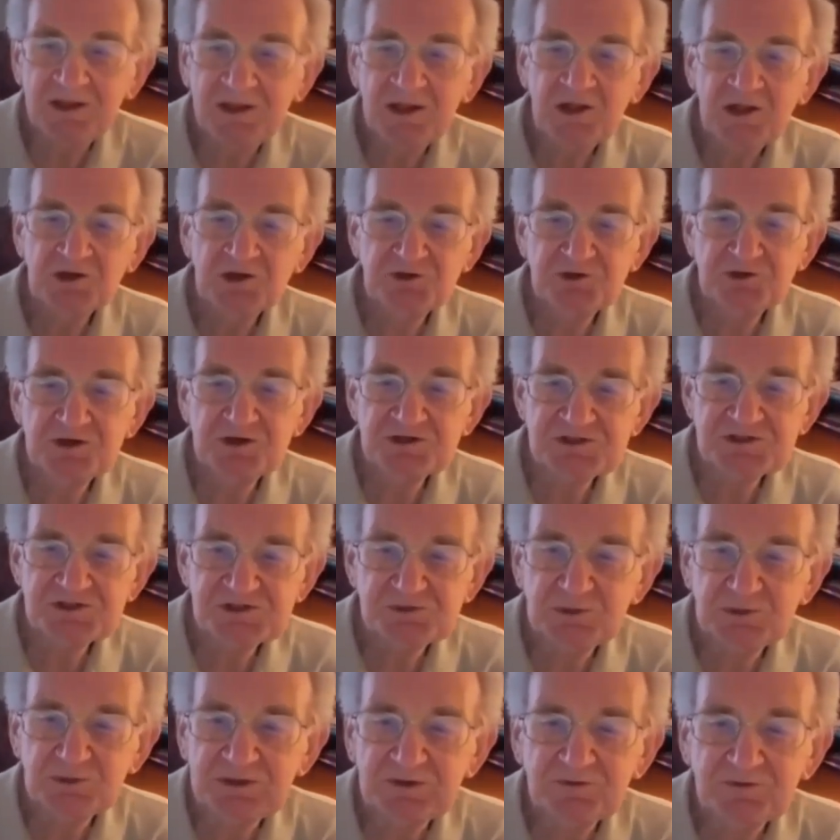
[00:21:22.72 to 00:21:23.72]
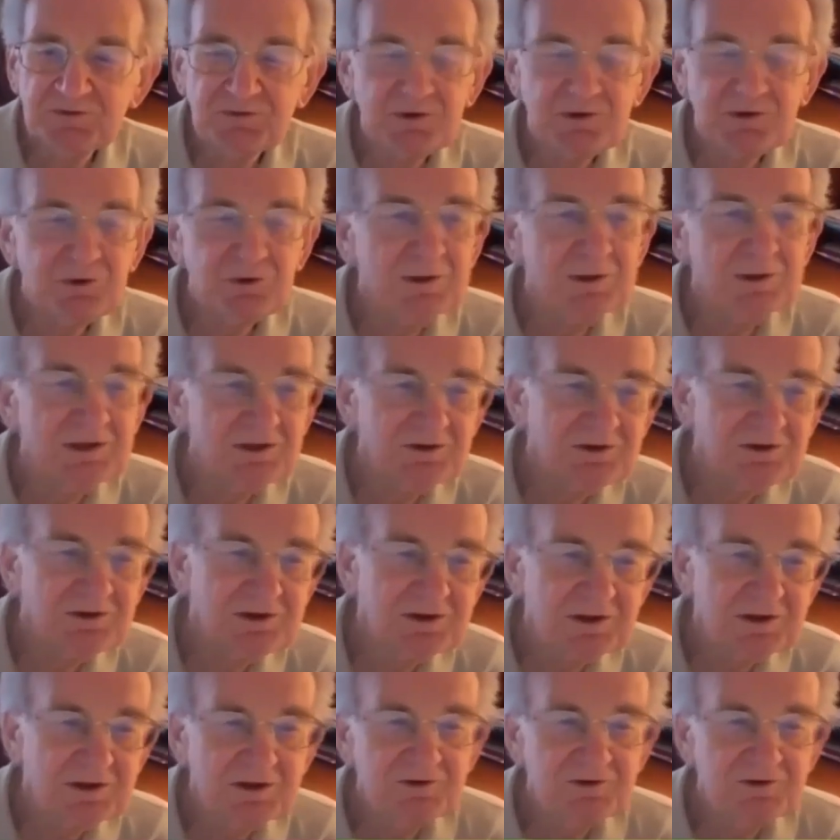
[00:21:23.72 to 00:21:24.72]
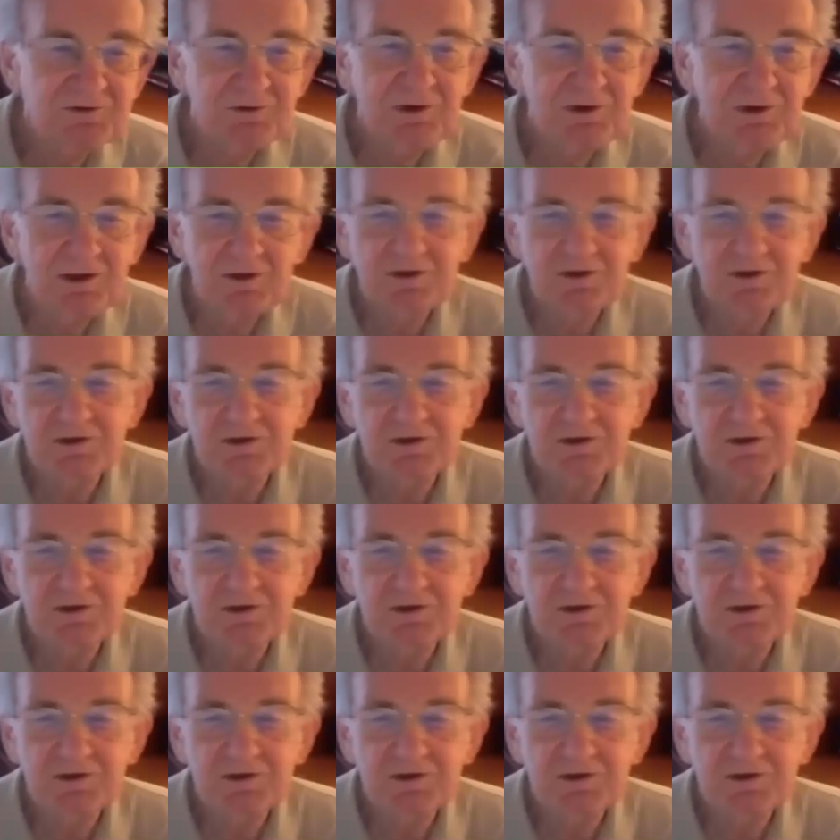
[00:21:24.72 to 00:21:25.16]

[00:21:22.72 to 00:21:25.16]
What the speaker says: trusts written for $23,000.